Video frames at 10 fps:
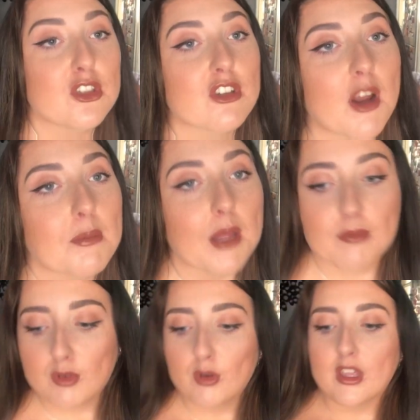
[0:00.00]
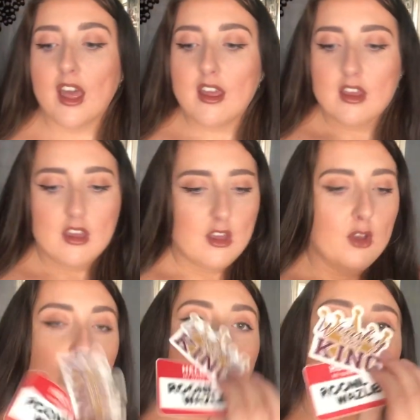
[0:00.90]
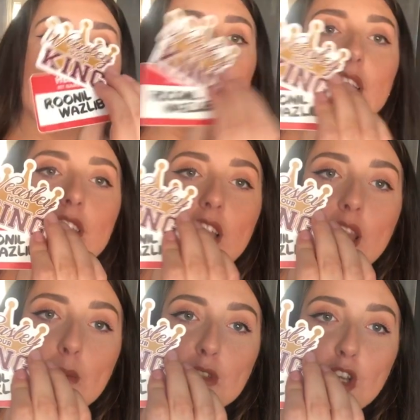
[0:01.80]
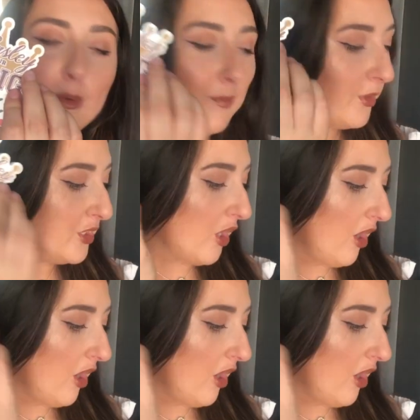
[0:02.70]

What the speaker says: me just grab them for you, which is them two, which